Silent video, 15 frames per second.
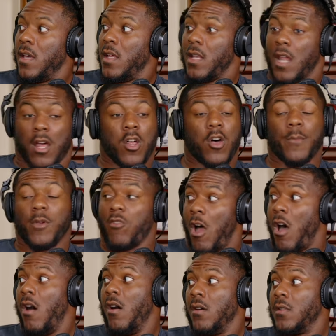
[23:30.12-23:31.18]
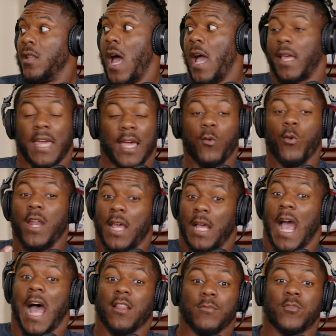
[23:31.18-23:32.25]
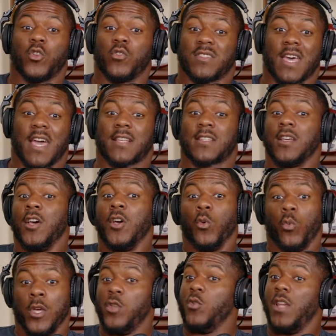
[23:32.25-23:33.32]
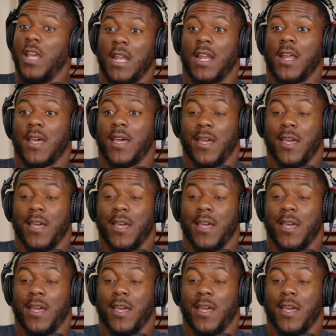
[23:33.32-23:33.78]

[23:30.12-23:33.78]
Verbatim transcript: Don't get me wrong. Like he went and got them 2 sacks when you needed it,